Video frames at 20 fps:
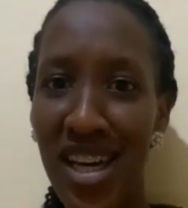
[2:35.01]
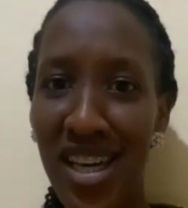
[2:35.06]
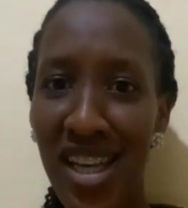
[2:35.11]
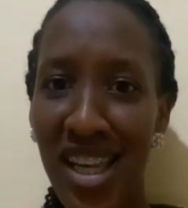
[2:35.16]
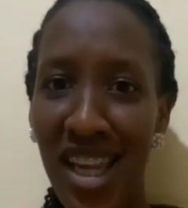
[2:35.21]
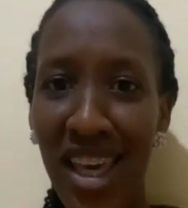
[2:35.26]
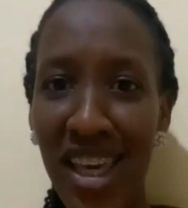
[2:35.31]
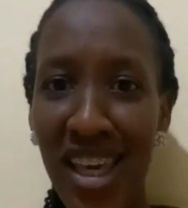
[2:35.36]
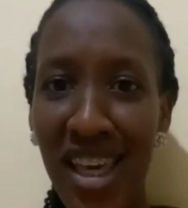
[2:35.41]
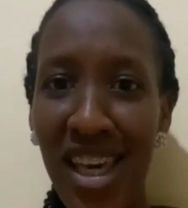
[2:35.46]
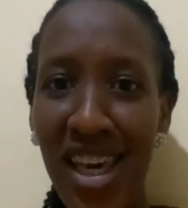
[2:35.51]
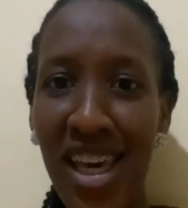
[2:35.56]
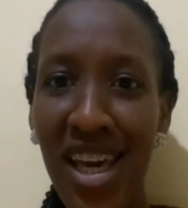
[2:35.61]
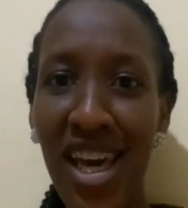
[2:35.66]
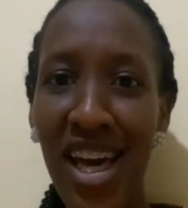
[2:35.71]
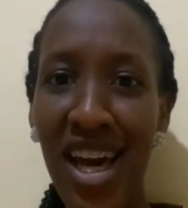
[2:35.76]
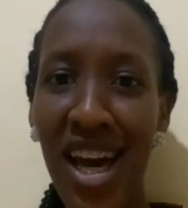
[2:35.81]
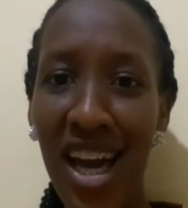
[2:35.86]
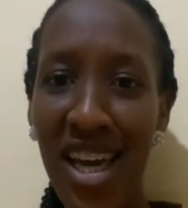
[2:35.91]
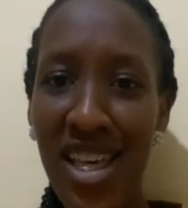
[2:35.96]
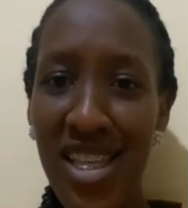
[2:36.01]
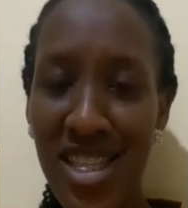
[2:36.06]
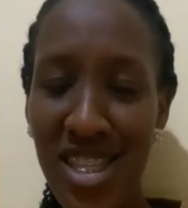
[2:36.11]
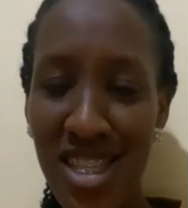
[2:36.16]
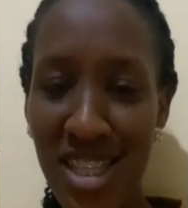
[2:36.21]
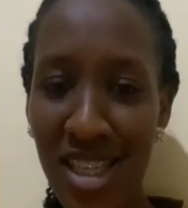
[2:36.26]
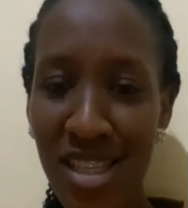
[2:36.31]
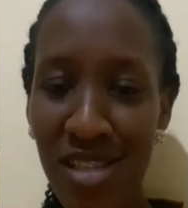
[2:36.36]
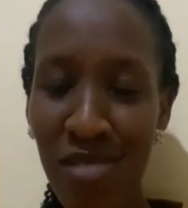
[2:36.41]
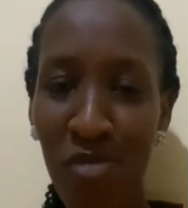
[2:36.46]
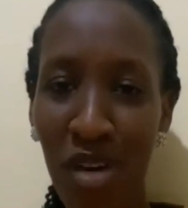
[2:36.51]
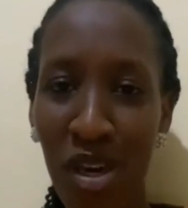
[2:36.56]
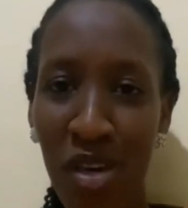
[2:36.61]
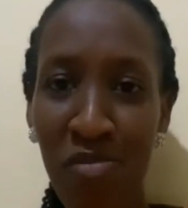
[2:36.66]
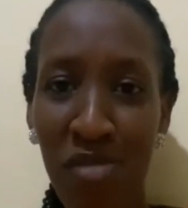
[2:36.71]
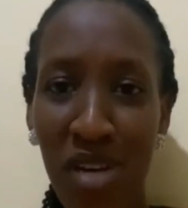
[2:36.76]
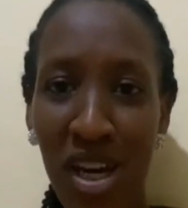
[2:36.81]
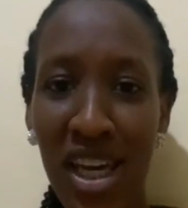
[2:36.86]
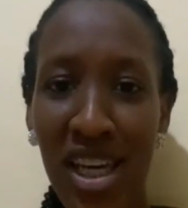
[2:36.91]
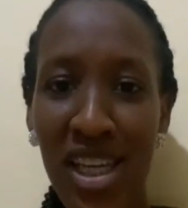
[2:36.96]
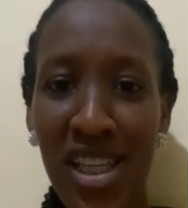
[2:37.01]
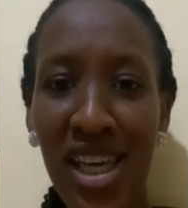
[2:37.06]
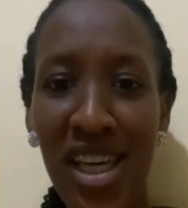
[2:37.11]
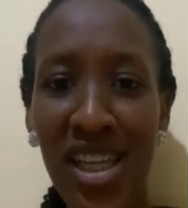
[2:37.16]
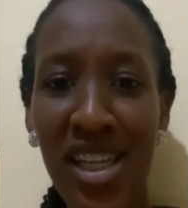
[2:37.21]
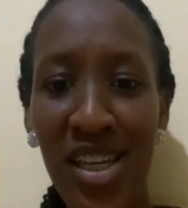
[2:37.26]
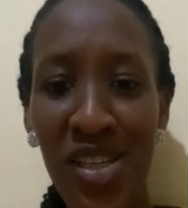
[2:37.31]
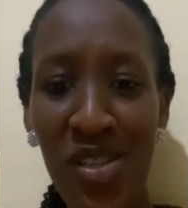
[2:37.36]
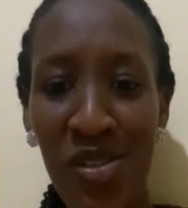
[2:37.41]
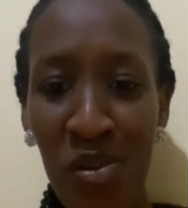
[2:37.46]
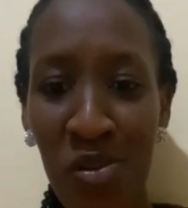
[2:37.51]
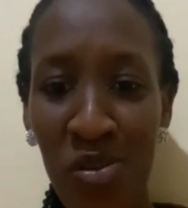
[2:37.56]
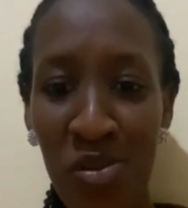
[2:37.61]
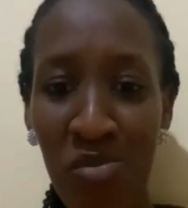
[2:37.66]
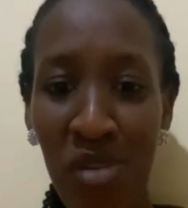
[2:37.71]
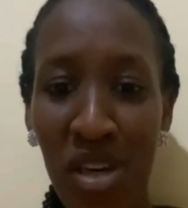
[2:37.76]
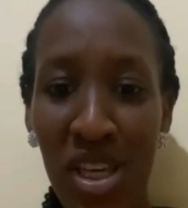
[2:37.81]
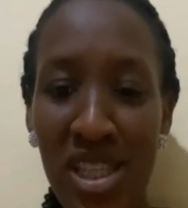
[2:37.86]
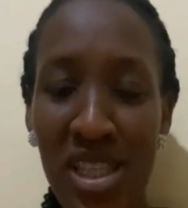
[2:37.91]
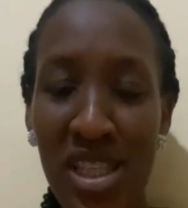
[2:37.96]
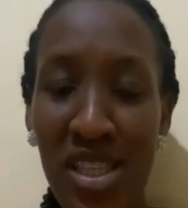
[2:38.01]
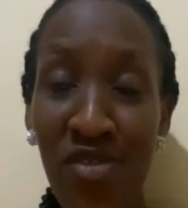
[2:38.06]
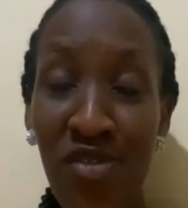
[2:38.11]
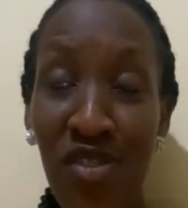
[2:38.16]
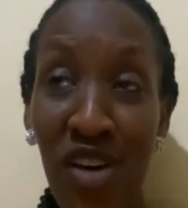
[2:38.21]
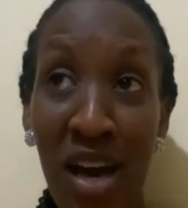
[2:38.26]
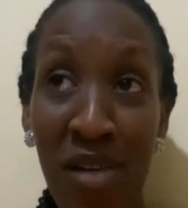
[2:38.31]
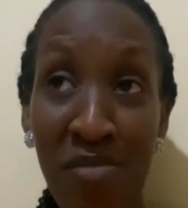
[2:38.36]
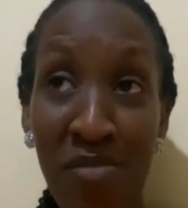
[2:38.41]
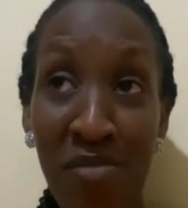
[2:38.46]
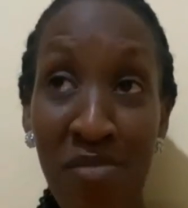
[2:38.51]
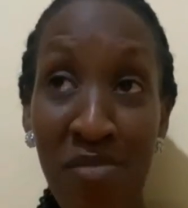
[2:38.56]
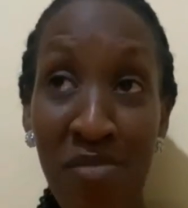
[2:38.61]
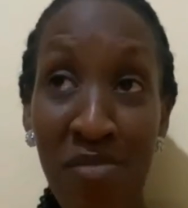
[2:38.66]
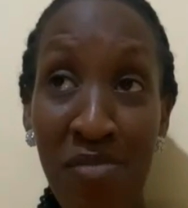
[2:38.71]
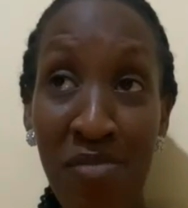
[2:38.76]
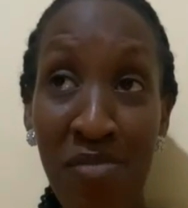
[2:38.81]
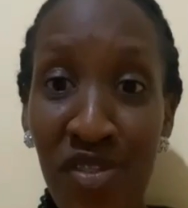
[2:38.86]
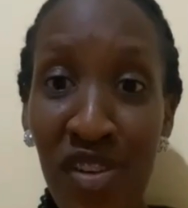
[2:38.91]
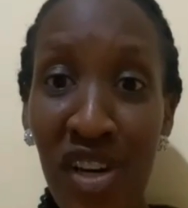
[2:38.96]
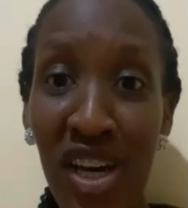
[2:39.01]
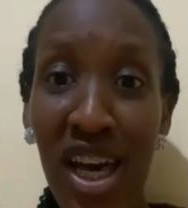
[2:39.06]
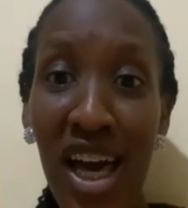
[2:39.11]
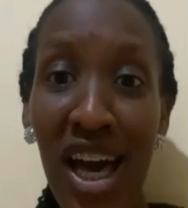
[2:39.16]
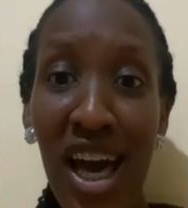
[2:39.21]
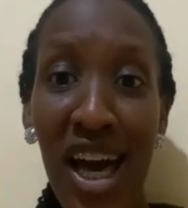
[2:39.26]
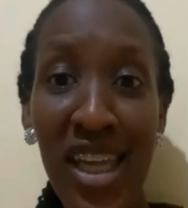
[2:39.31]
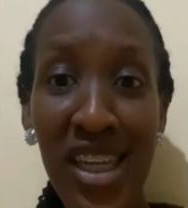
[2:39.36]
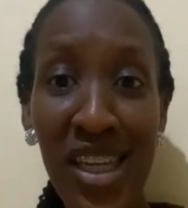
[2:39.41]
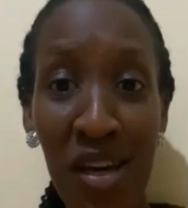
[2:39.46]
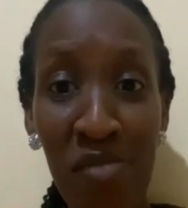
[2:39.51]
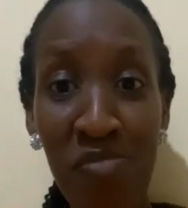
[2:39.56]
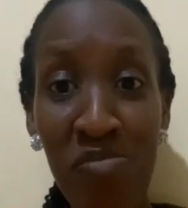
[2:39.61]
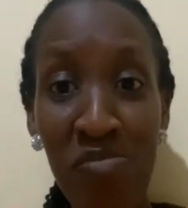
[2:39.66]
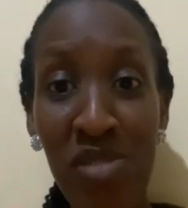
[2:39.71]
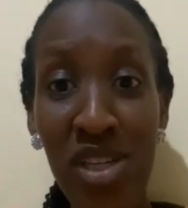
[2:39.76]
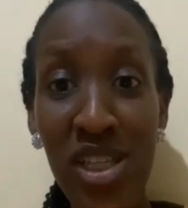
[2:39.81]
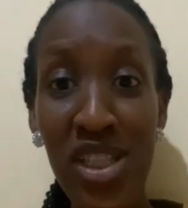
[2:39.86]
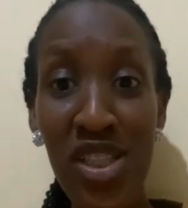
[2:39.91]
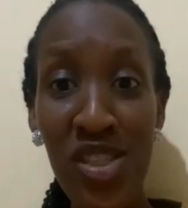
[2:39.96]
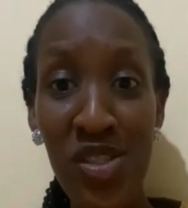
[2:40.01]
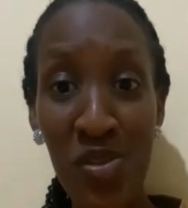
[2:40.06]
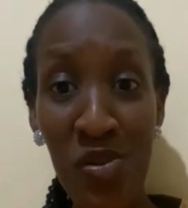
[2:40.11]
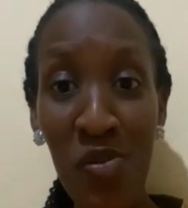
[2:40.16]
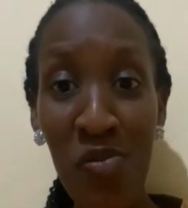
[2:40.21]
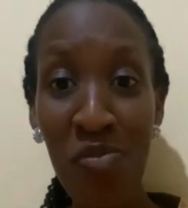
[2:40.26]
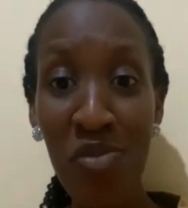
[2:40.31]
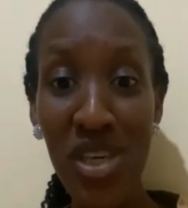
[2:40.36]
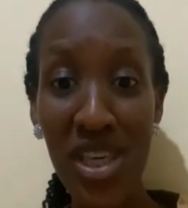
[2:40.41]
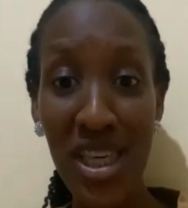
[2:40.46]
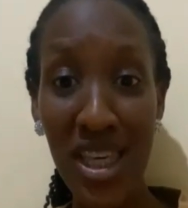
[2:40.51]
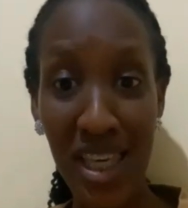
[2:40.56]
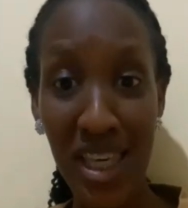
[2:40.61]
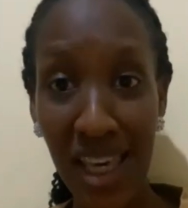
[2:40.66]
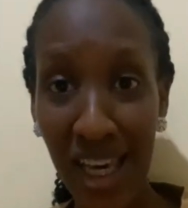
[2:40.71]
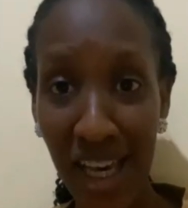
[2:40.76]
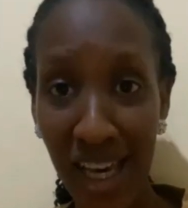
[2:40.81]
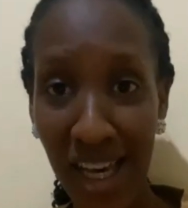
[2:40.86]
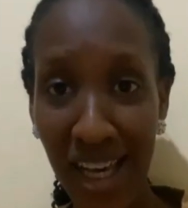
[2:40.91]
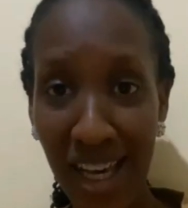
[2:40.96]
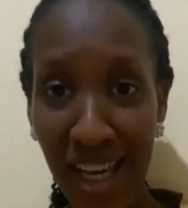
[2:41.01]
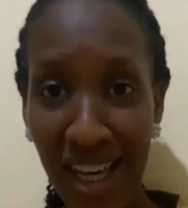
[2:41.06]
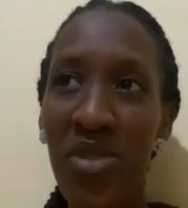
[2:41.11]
Like, I set my mind and I told myself, I'm enough and I'm meant to be here.